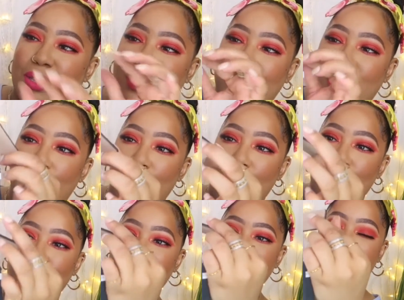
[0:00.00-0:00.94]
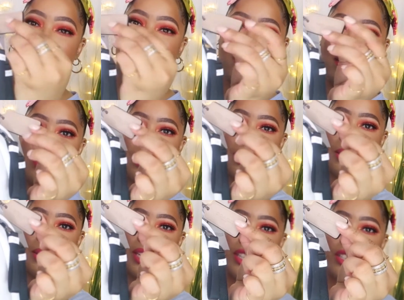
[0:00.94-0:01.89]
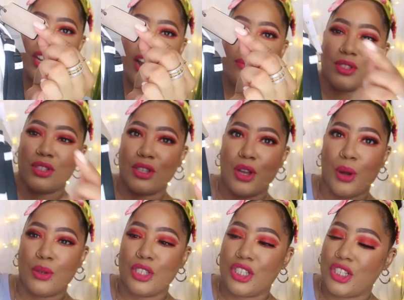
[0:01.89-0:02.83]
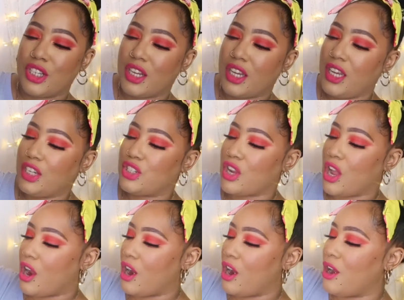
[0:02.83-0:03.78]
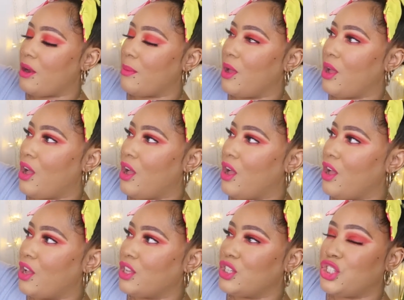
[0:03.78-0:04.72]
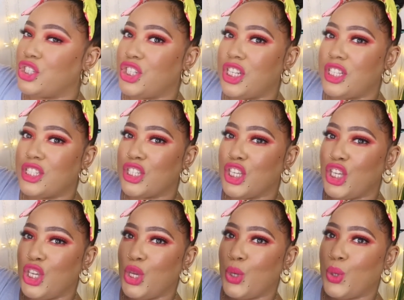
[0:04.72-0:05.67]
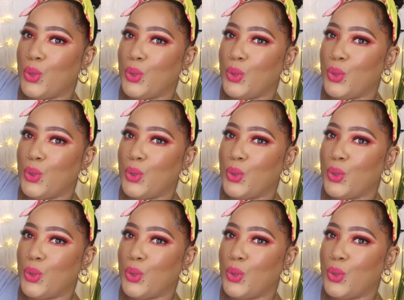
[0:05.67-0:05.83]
are the coach i just love the little key charms the coach key charm she's cute